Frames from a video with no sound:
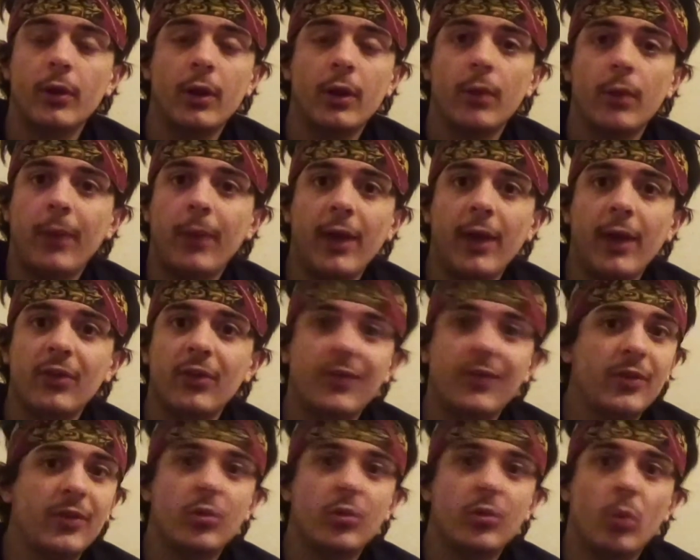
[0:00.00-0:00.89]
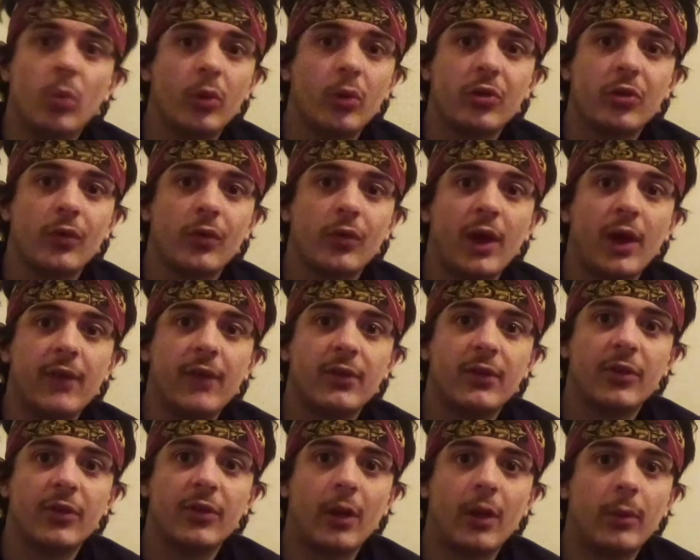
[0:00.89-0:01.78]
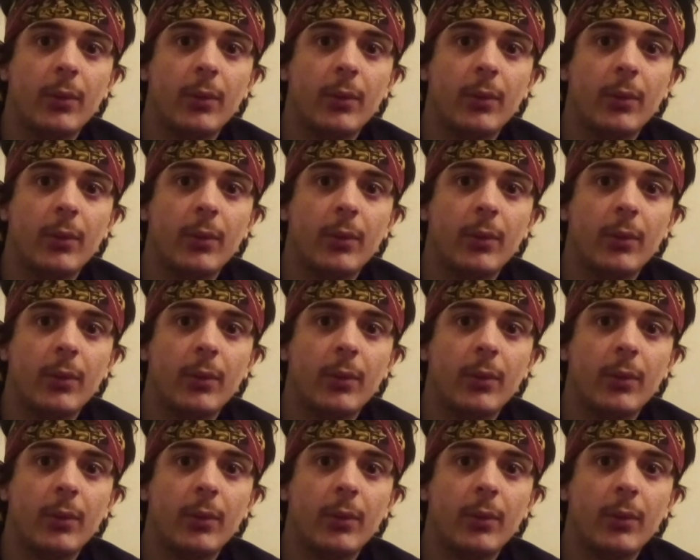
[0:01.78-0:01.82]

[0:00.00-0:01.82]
Pacifists won't survive in the zombie